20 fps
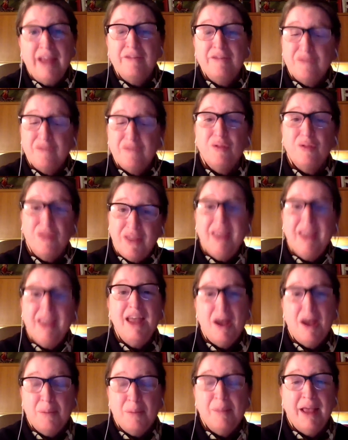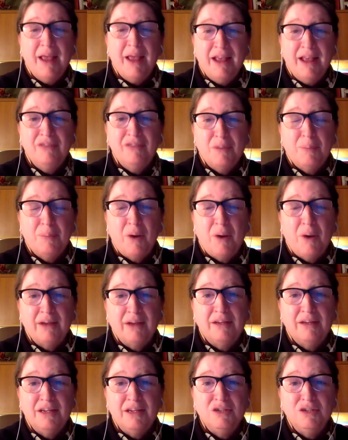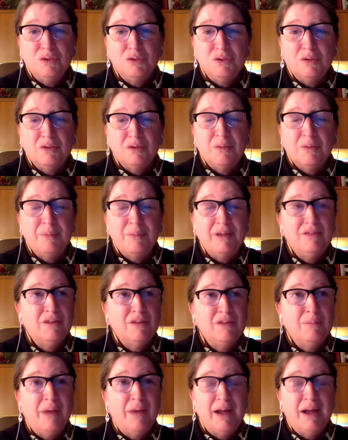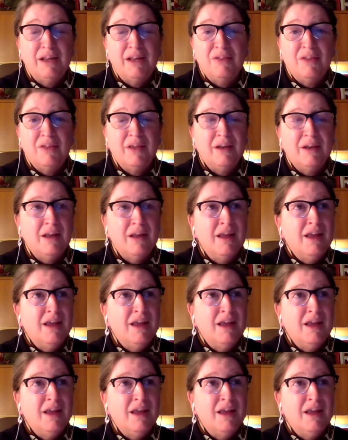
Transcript: and for them as the practitioner, to be somebody that,